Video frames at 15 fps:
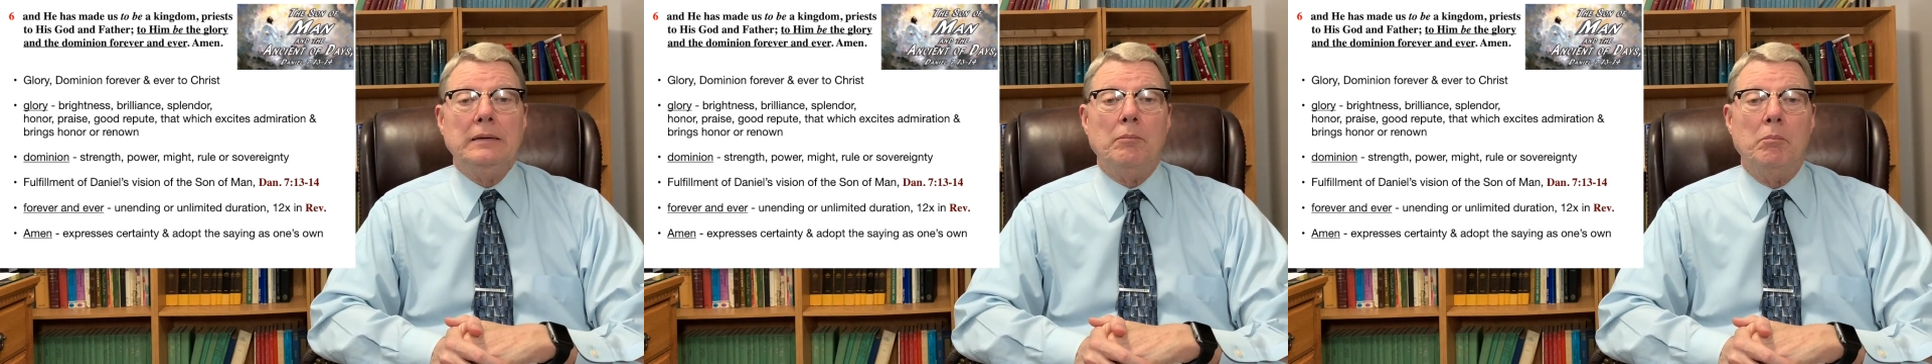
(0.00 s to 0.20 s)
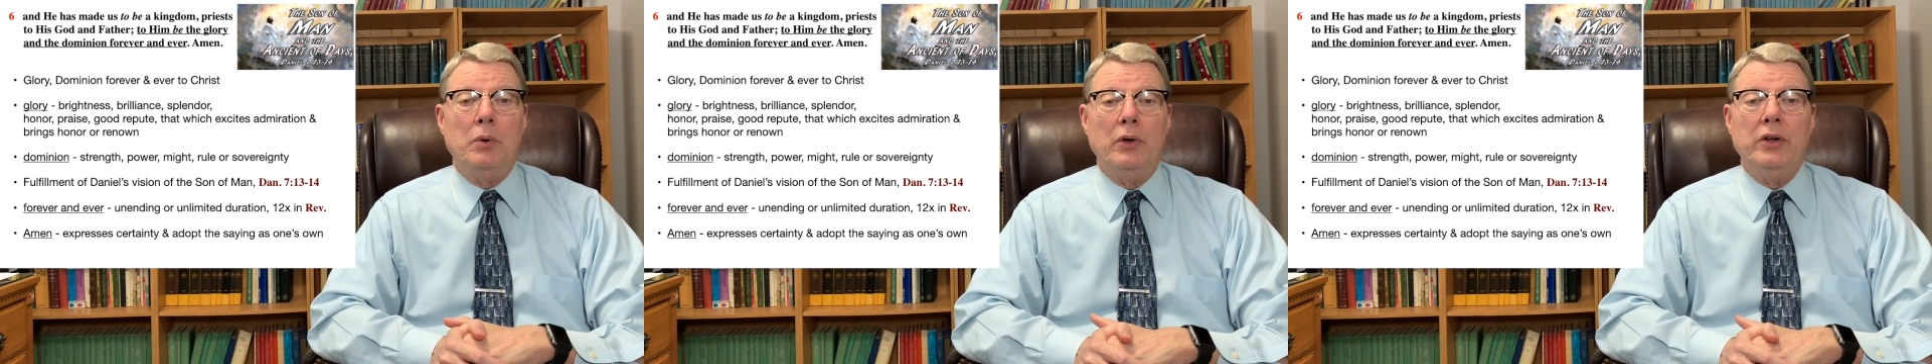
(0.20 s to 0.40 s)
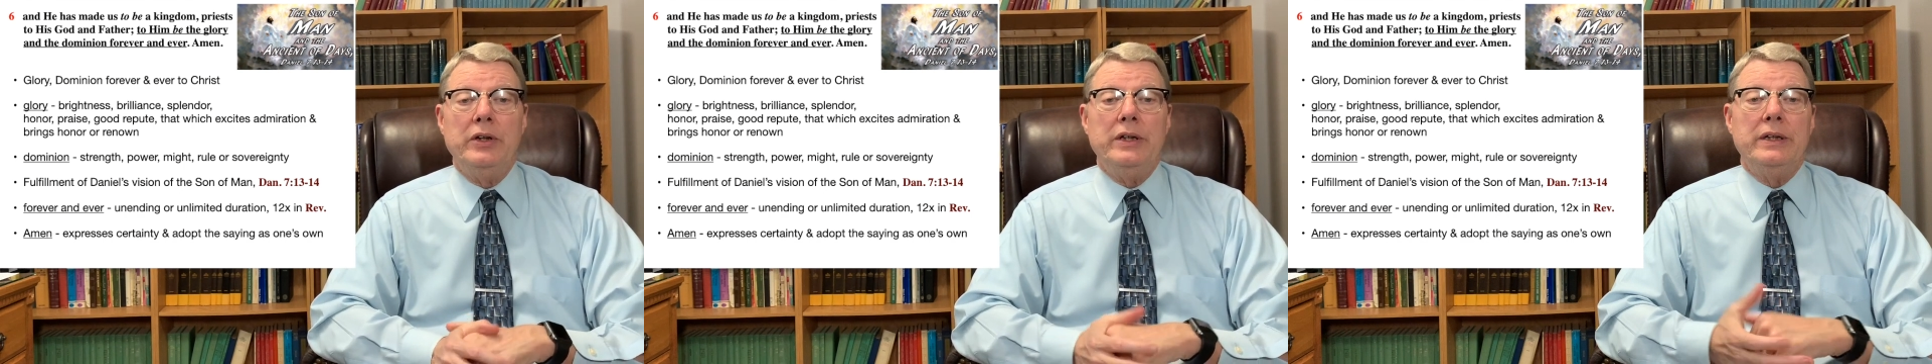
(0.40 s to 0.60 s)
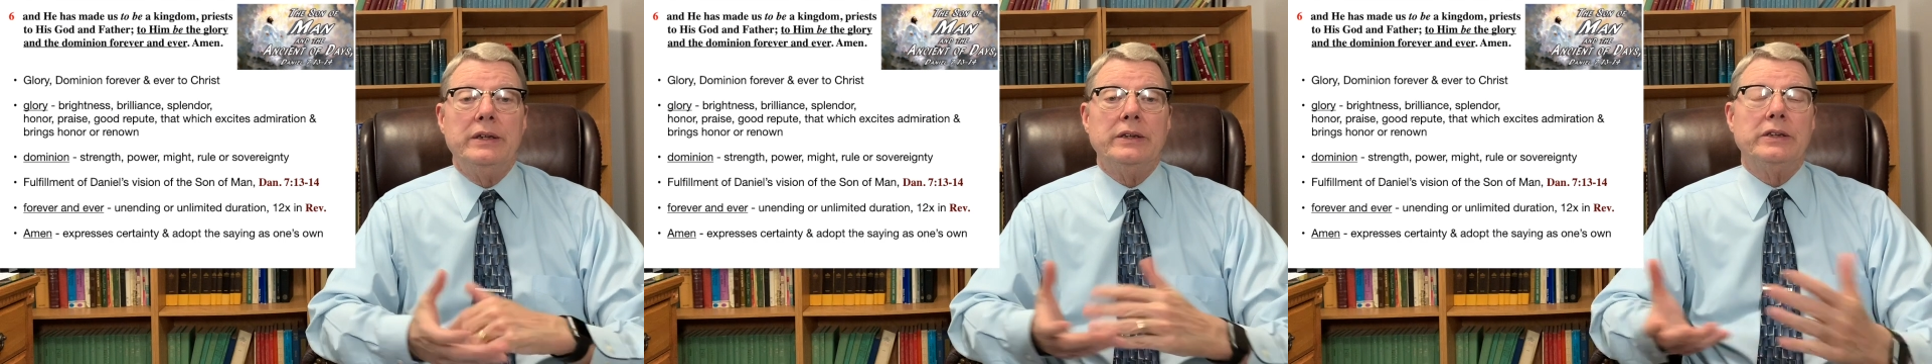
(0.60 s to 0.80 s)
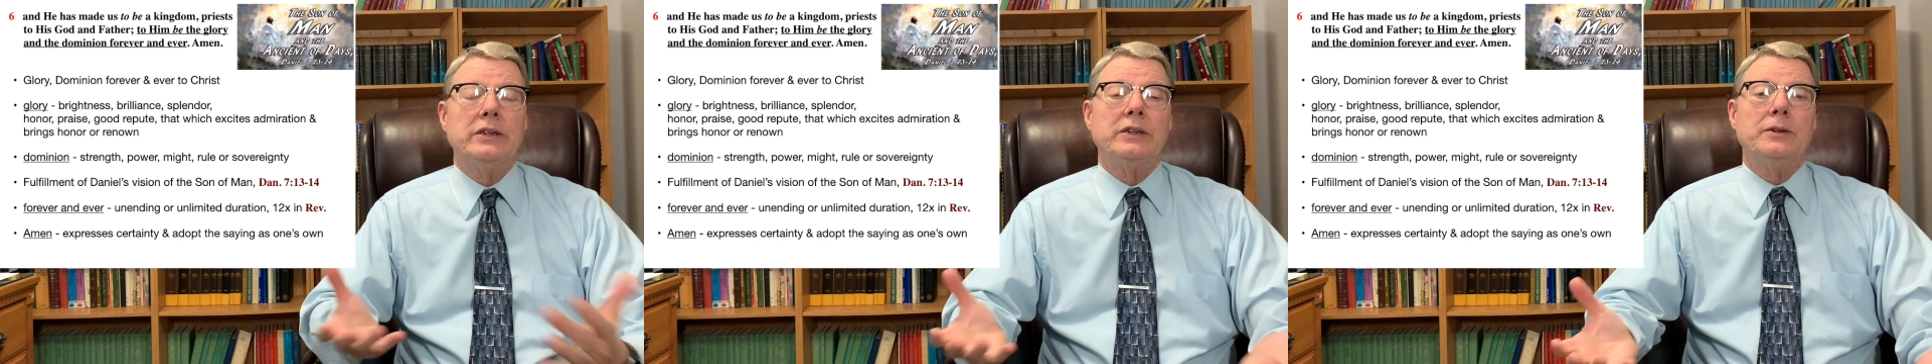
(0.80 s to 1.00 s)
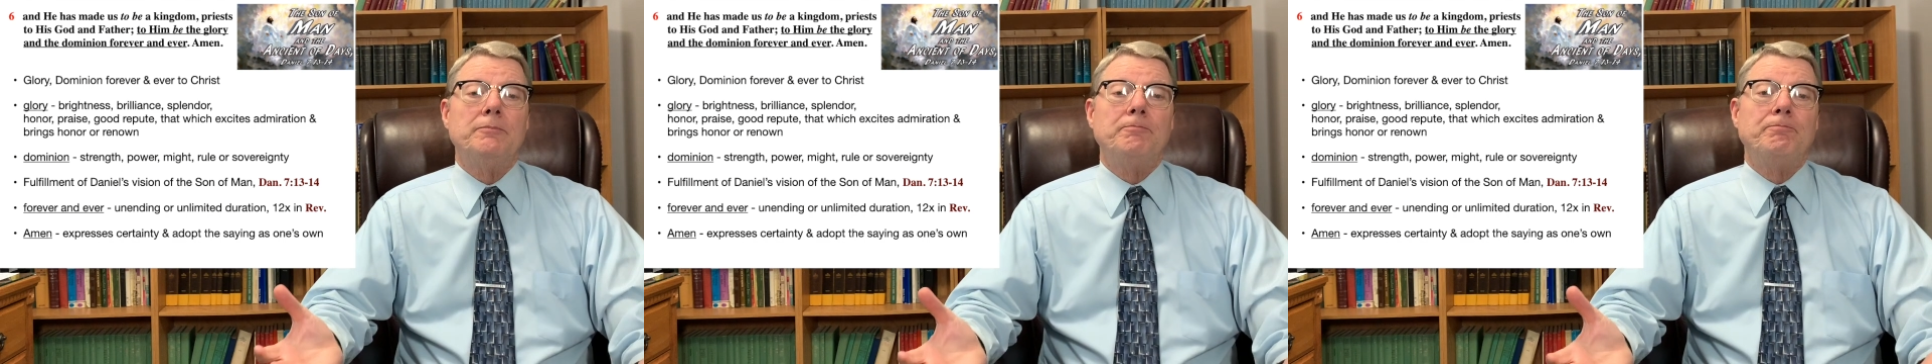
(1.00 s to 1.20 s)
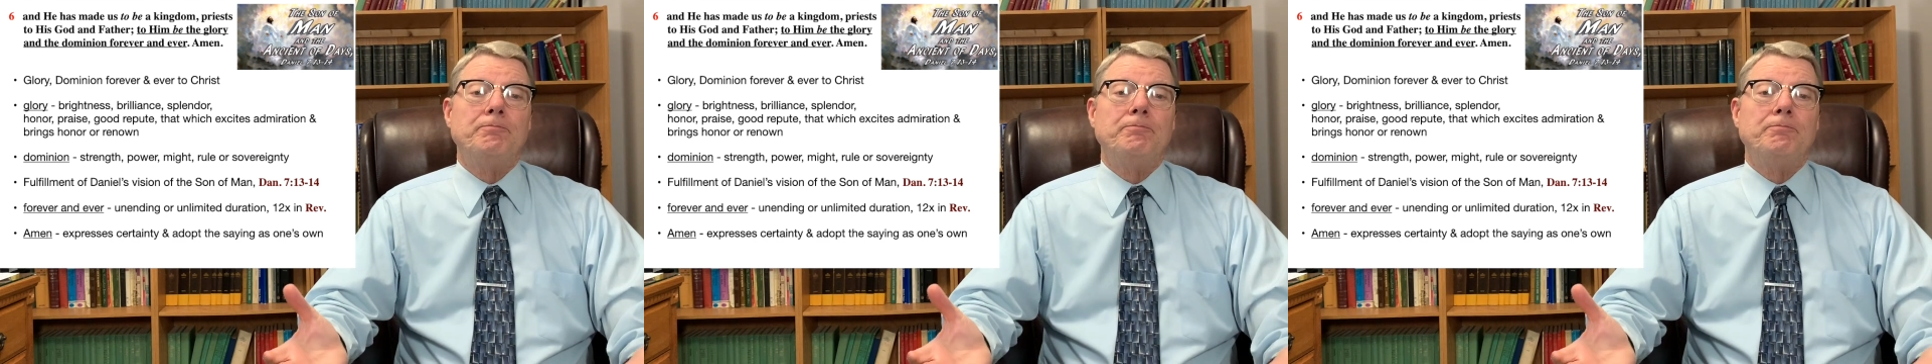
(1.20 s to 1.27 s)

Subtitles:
brilliance.